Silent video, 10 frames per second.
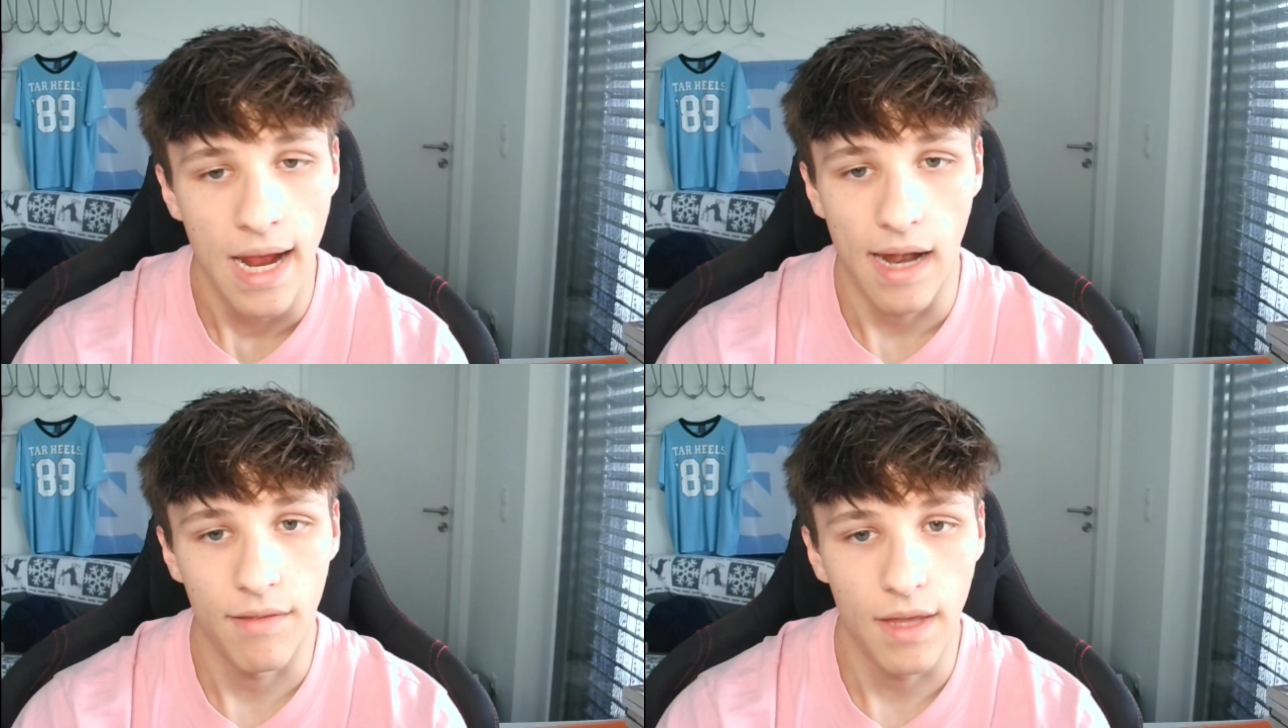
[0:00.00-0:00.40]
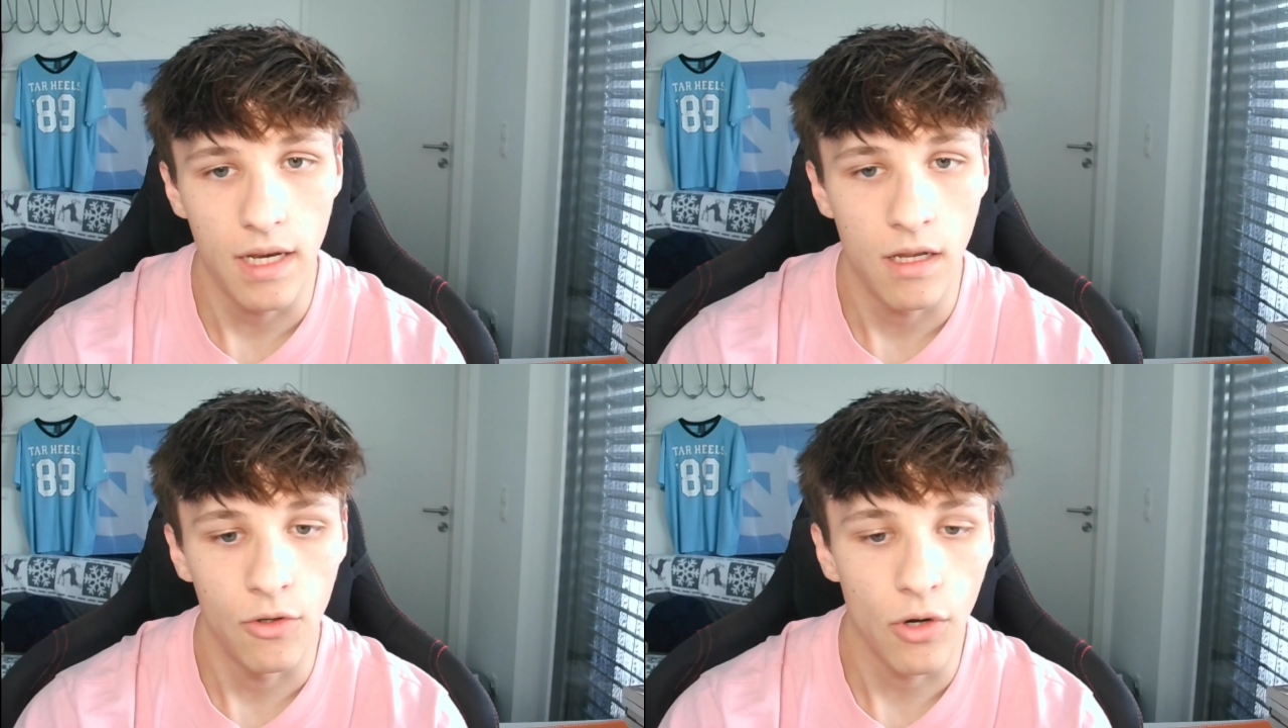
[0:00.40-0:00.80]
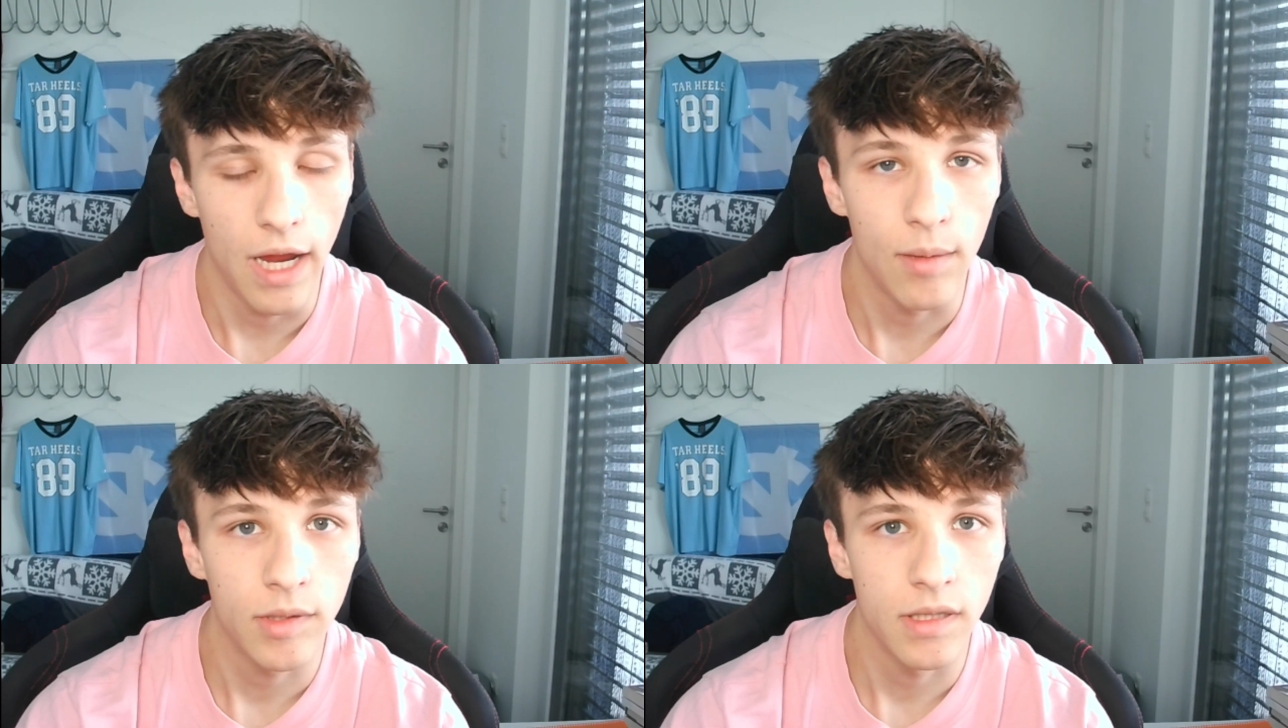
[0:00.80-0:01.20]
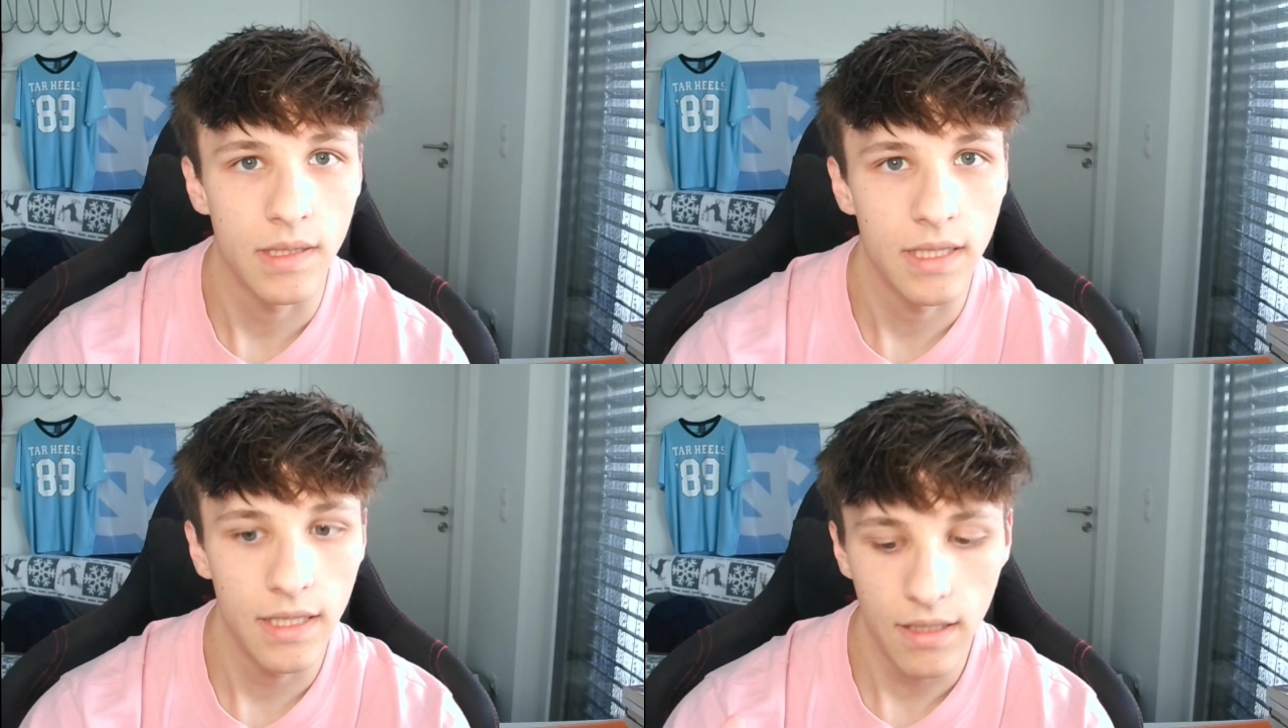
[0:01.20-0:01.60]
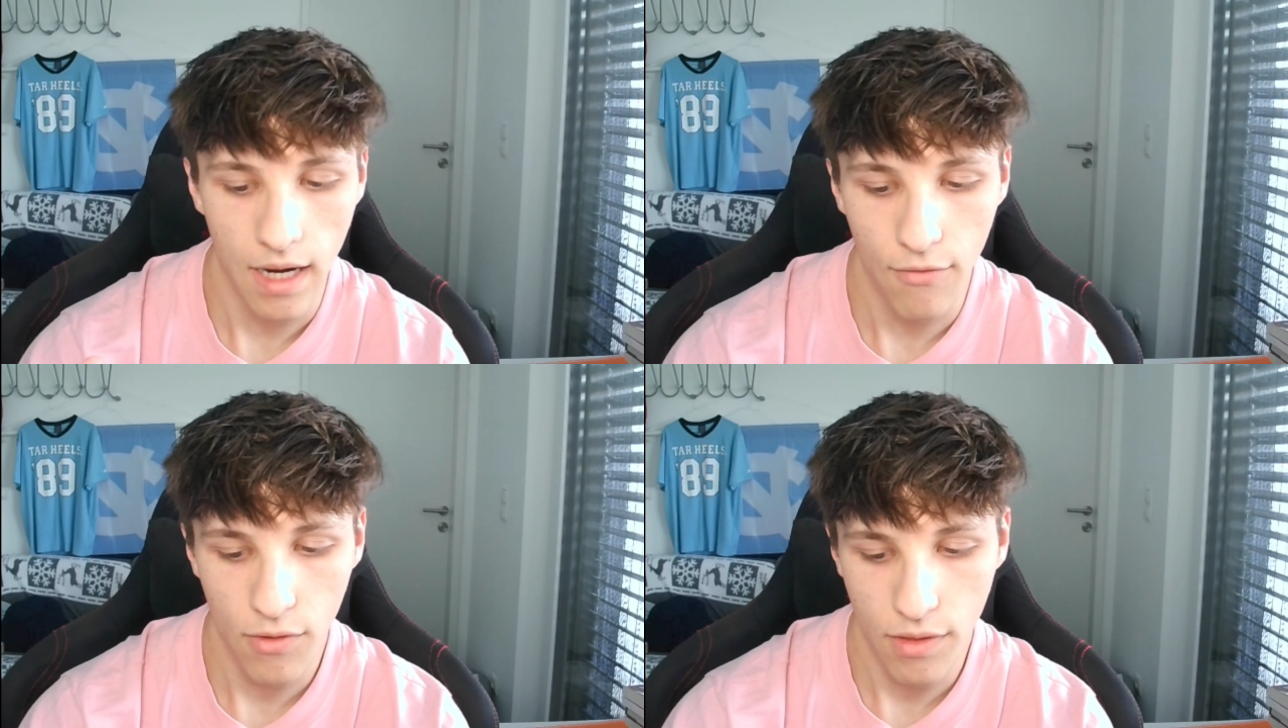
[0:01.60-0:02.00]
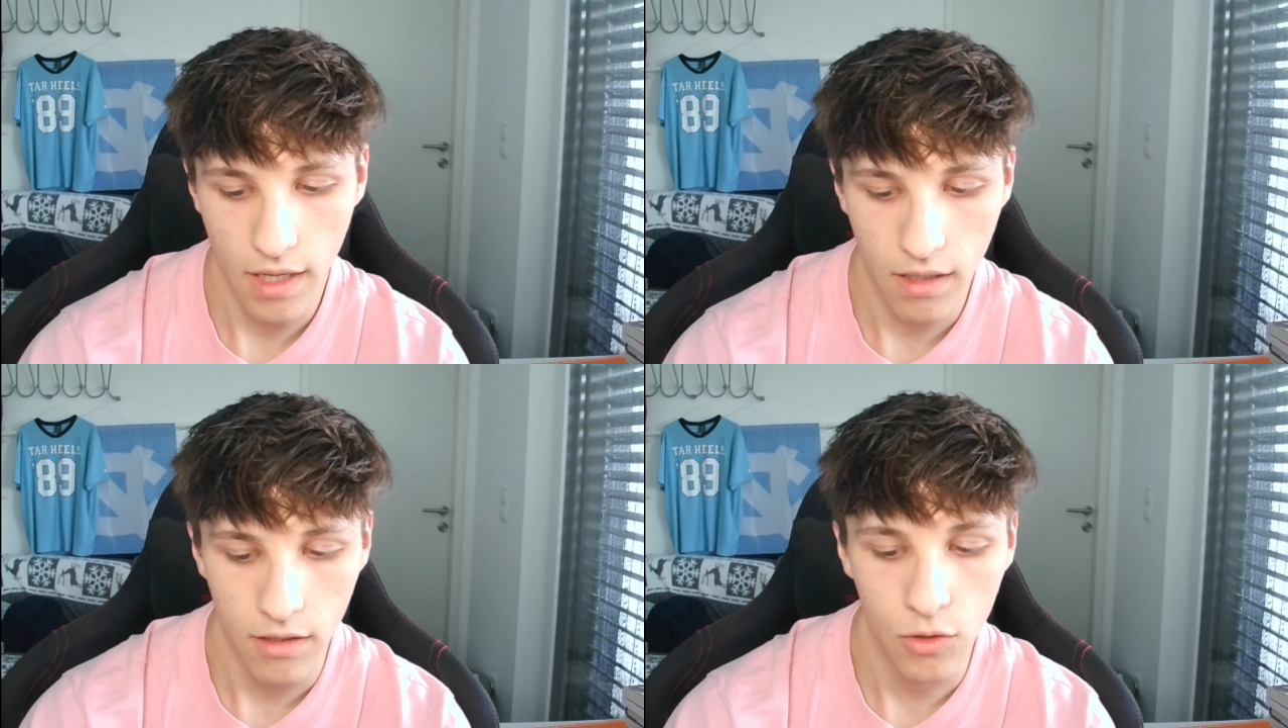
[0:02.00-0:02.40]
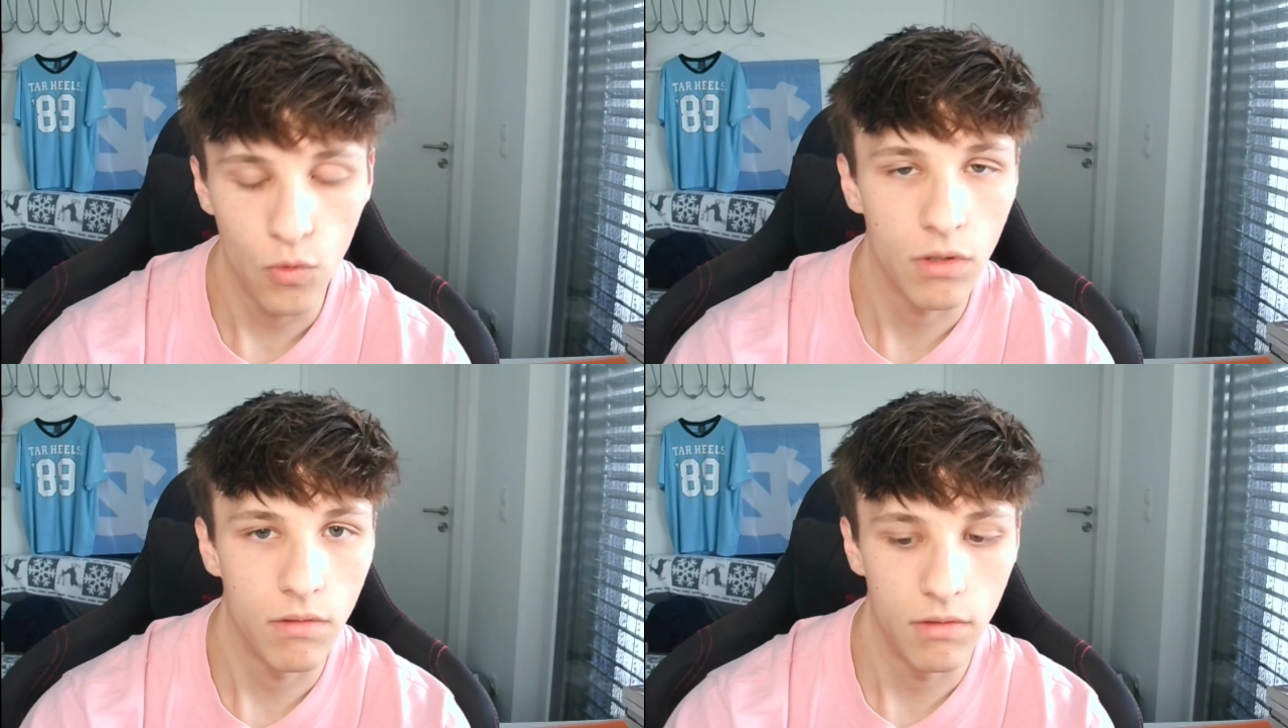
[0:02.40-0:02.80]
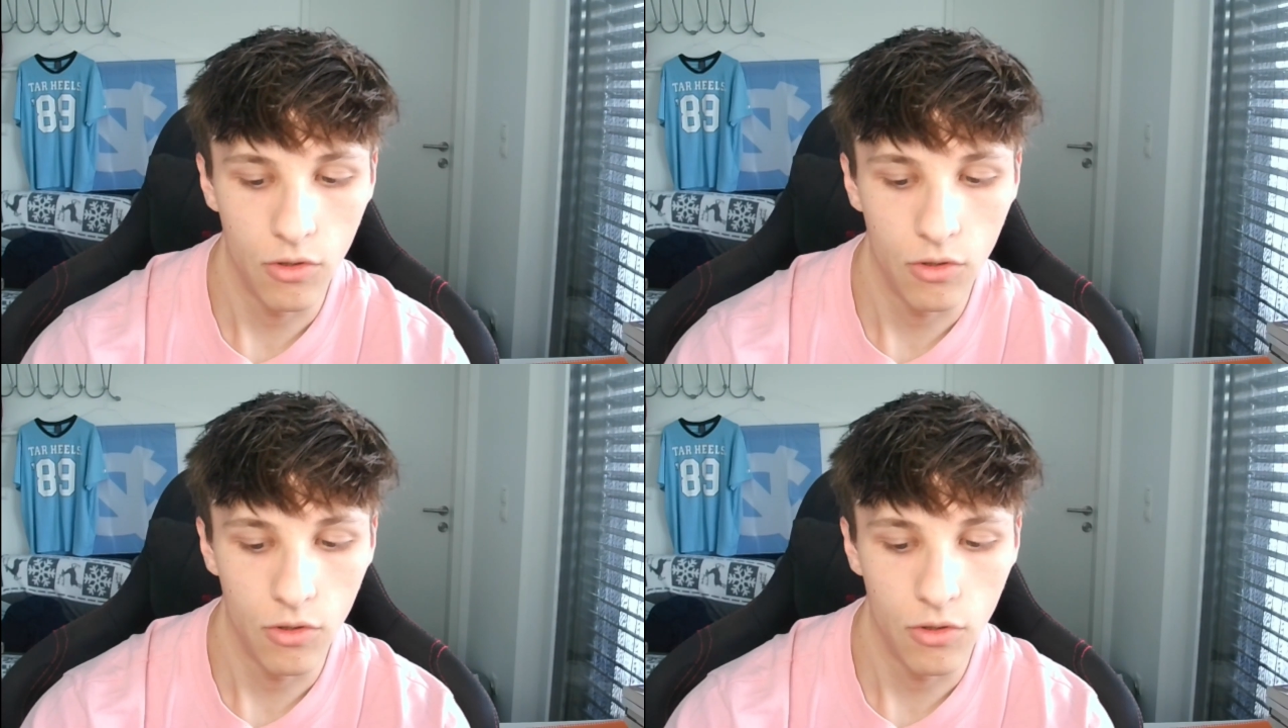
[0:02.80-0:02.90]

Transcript: and then you're able to see everything you would